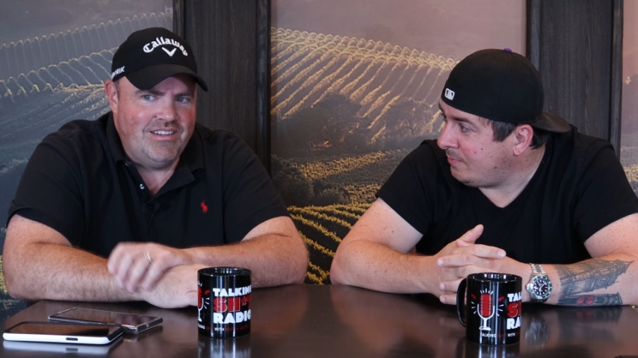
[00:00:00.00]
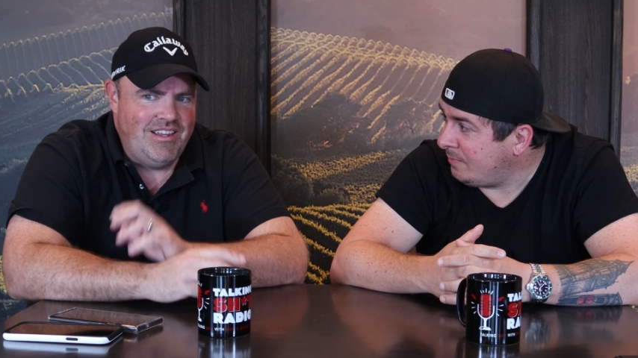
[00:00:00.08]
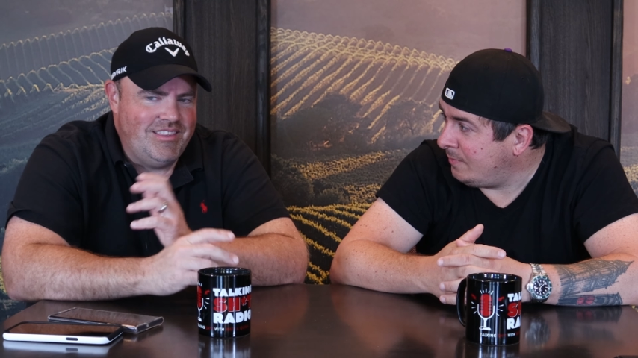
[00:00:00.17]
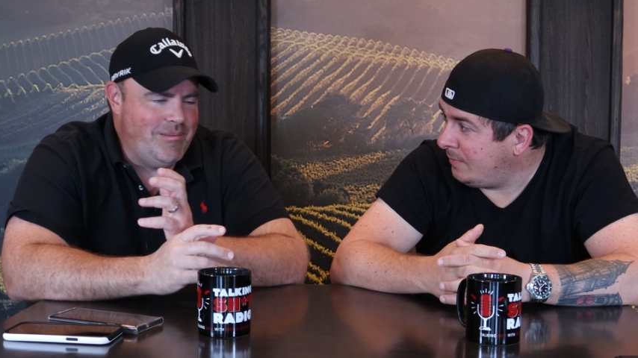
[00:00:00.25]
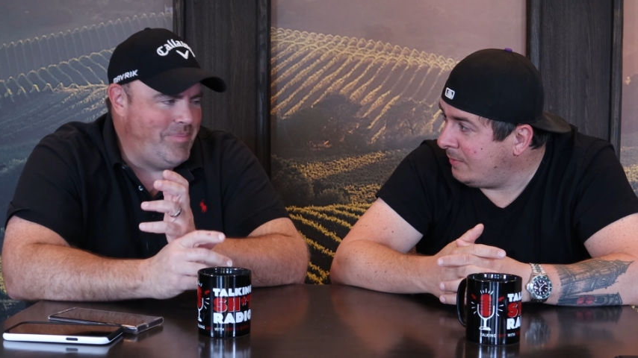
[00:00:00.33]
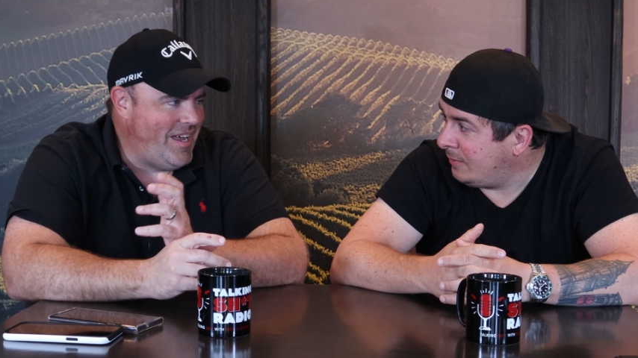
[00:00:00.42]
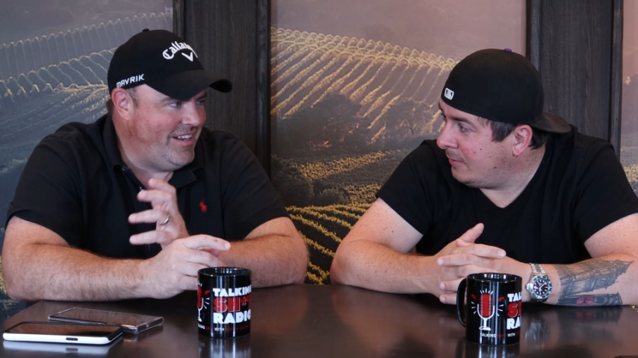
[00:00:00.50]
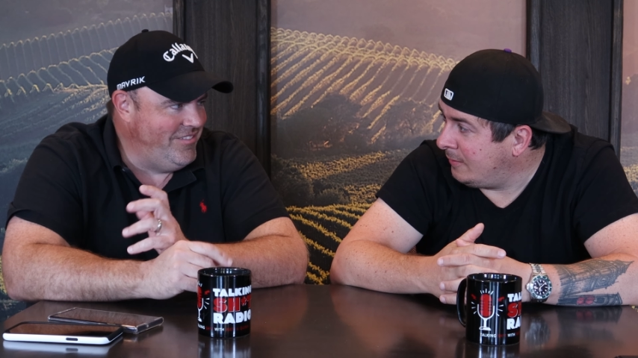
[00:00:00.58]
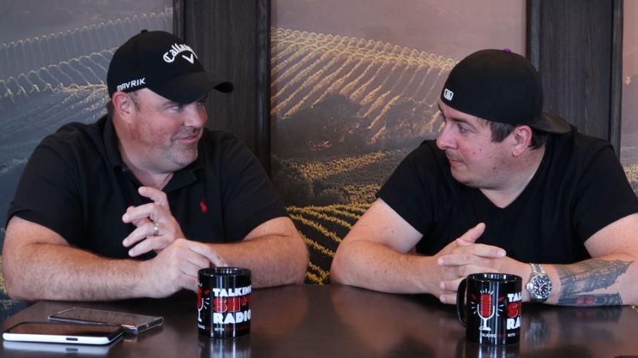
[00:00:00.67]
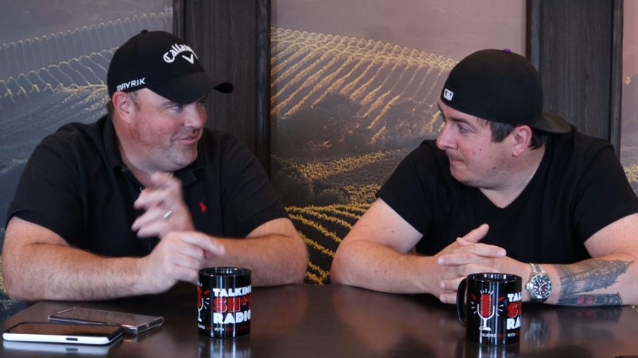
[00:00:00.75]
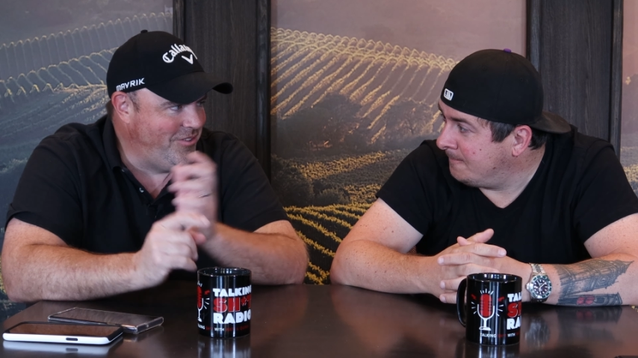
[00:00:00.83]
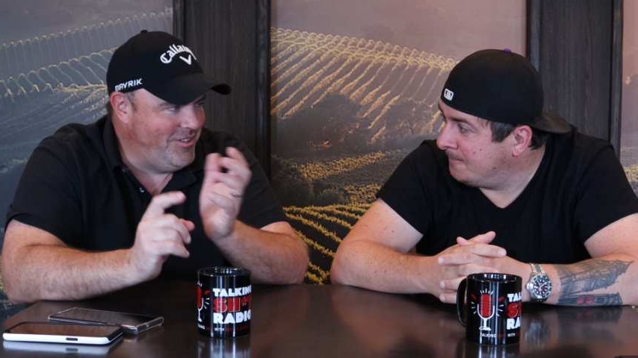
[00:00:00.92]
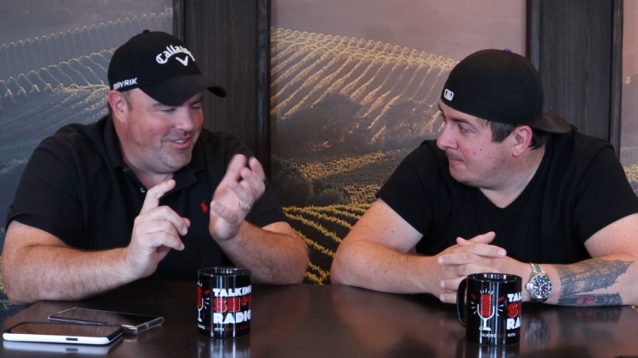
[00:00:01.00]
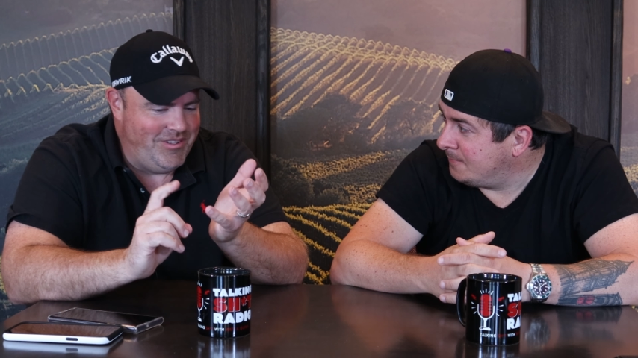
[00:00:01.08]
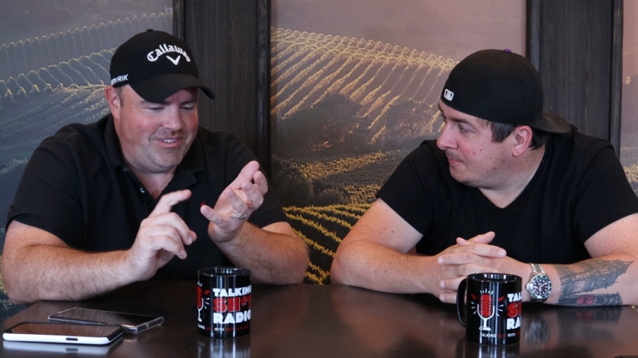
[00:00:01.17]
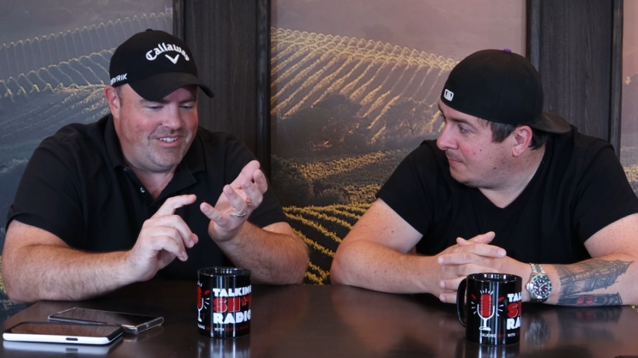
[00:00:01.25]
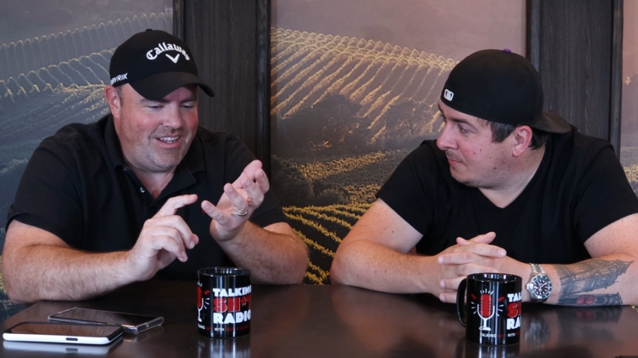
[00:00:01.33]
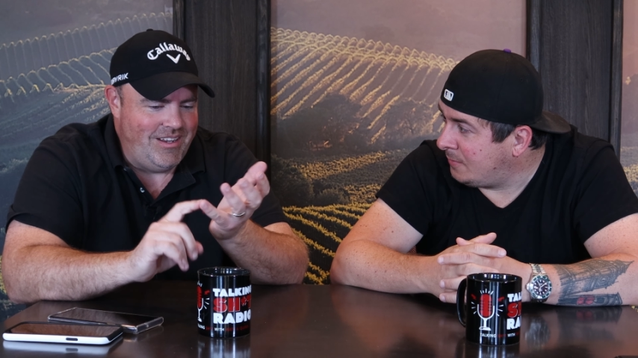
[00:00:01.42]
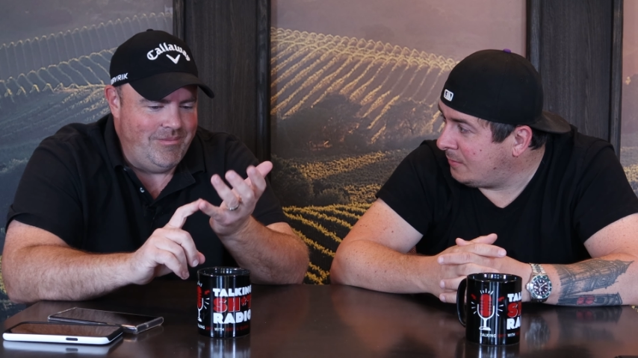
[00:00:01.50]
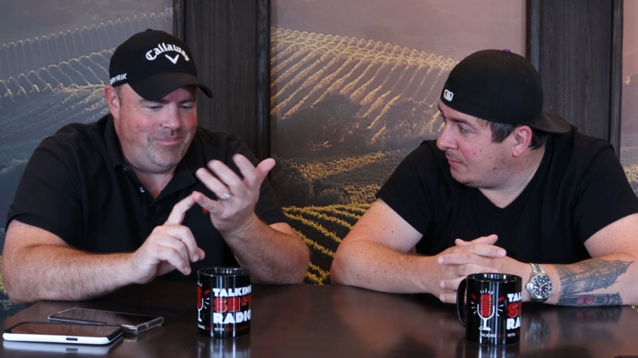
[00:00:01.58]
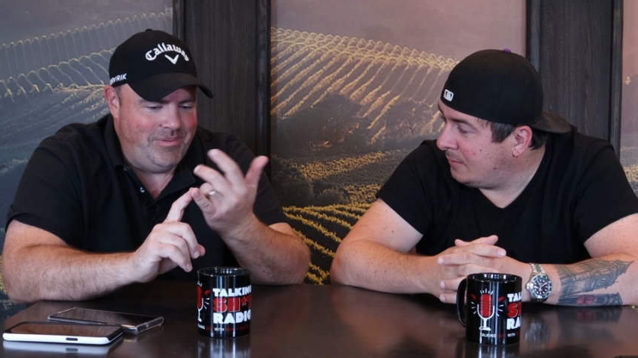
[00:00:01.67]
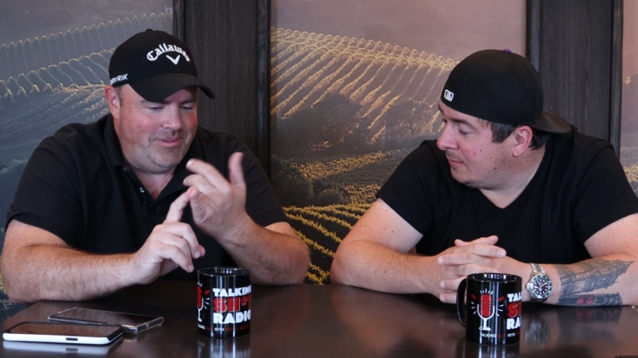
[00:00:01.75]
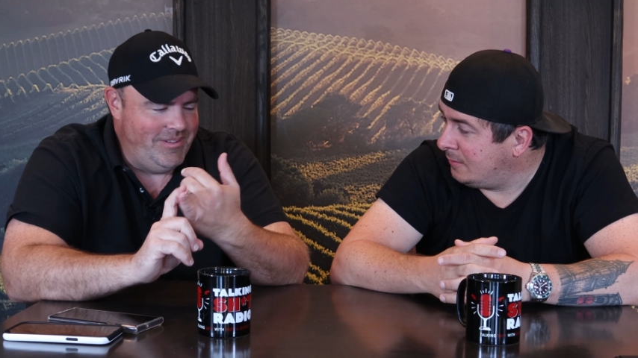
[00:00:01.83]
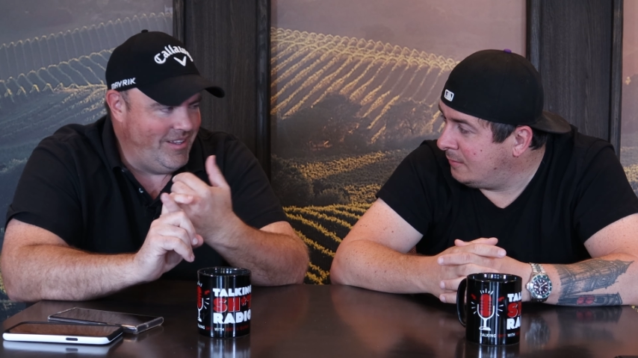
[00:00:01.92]
Speaker 1: got the patent for the Type
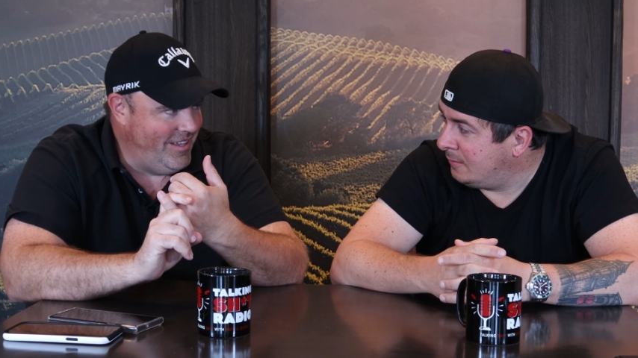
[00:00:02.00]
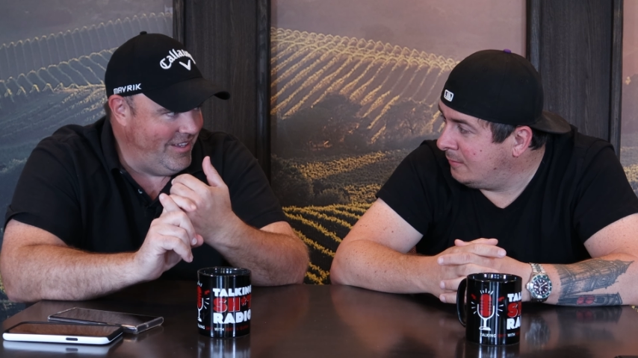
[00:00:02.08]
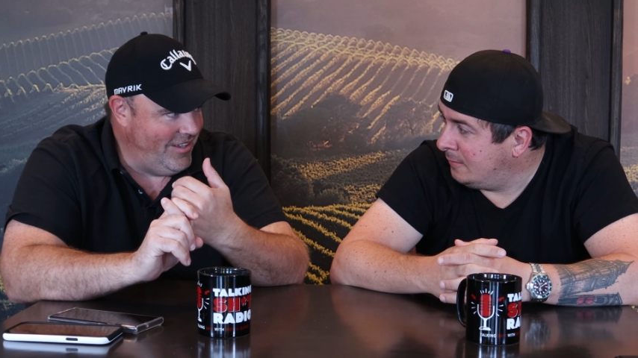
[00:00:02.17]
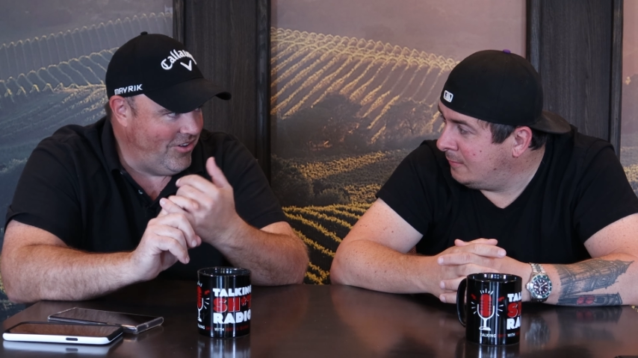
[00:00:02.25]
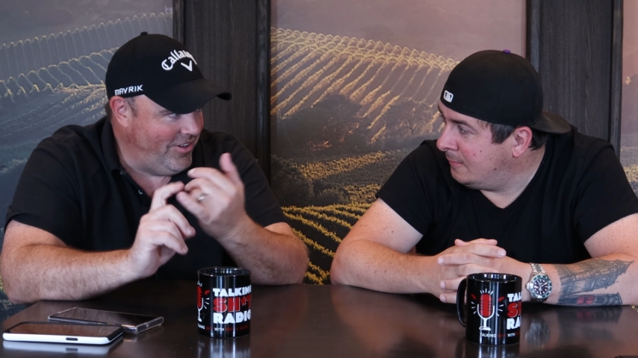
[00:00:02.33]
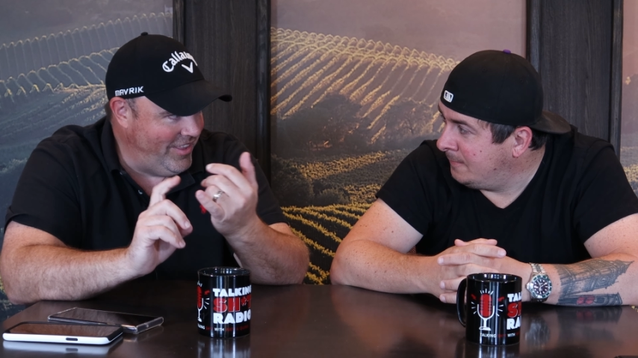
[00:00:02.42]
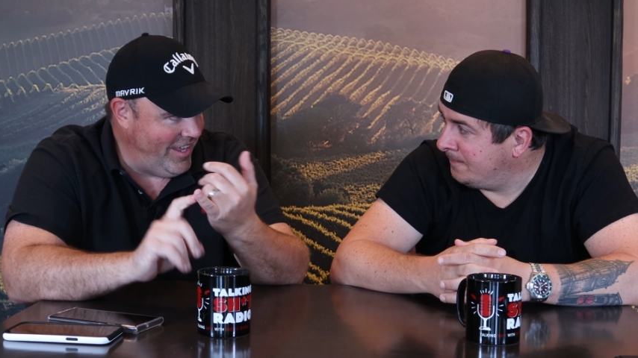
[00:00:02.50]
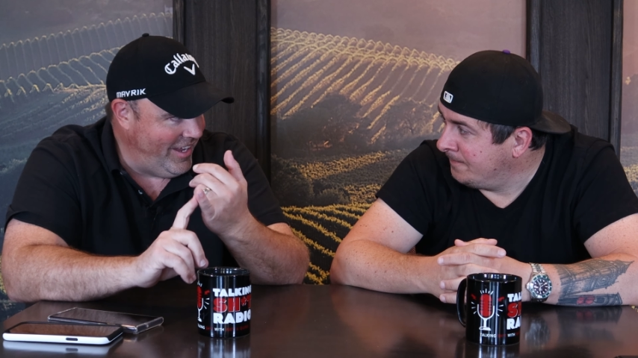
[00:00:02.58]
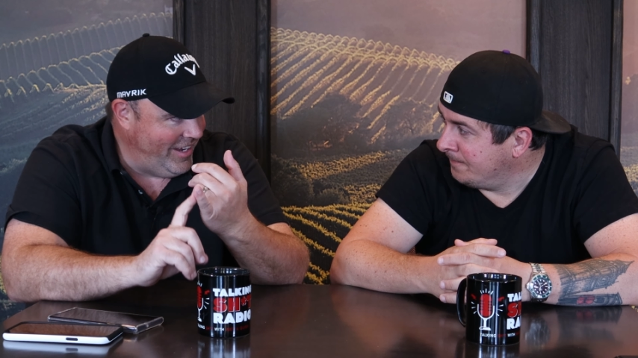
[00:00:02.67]
or the